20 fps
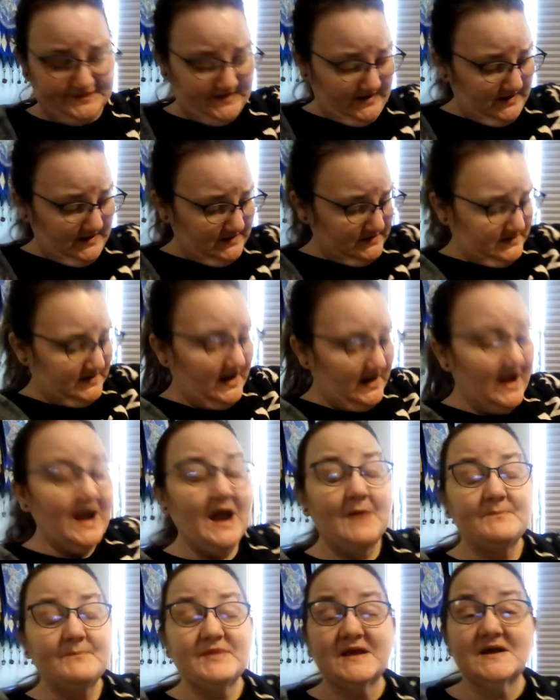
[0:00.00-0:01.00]
the end,
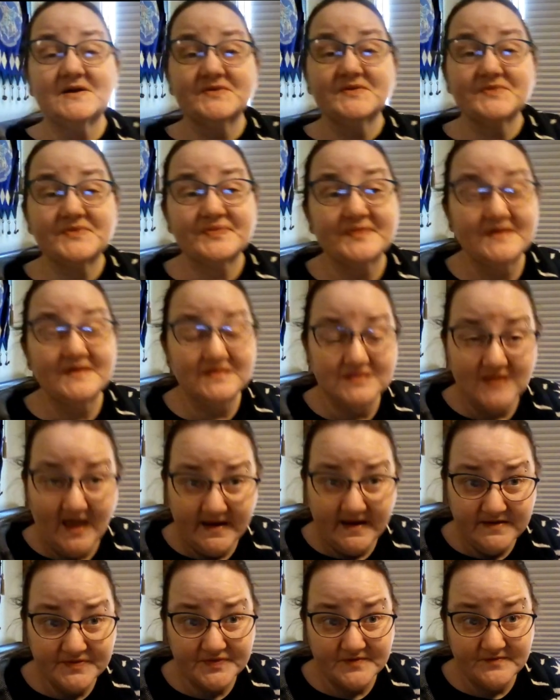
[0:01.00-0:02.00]
because the
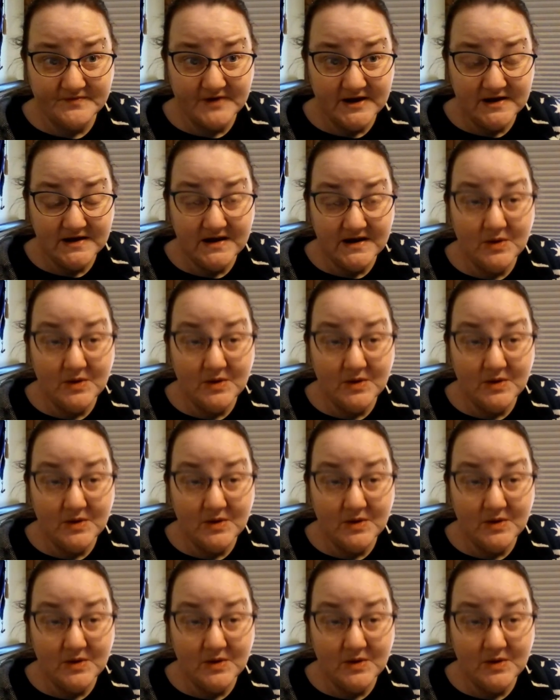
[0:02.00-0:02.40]
length of it